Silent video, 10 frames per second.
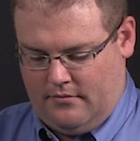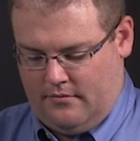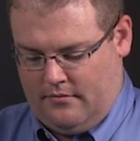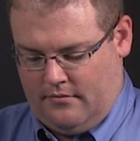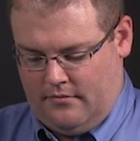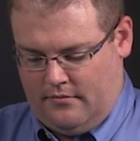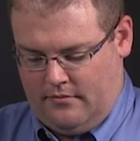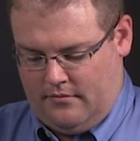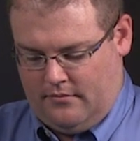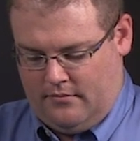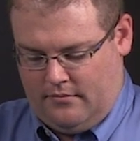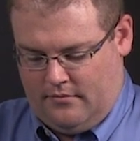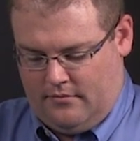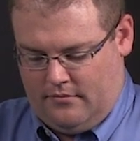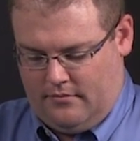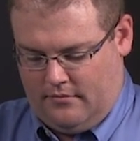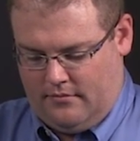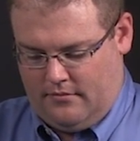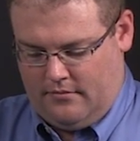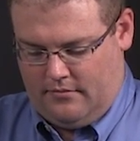
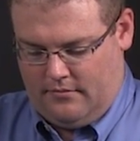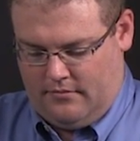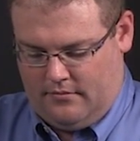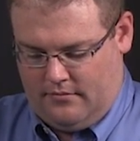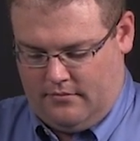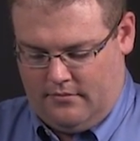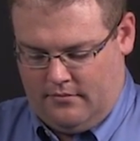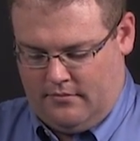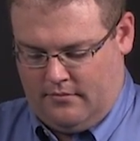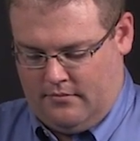Nobody speaks.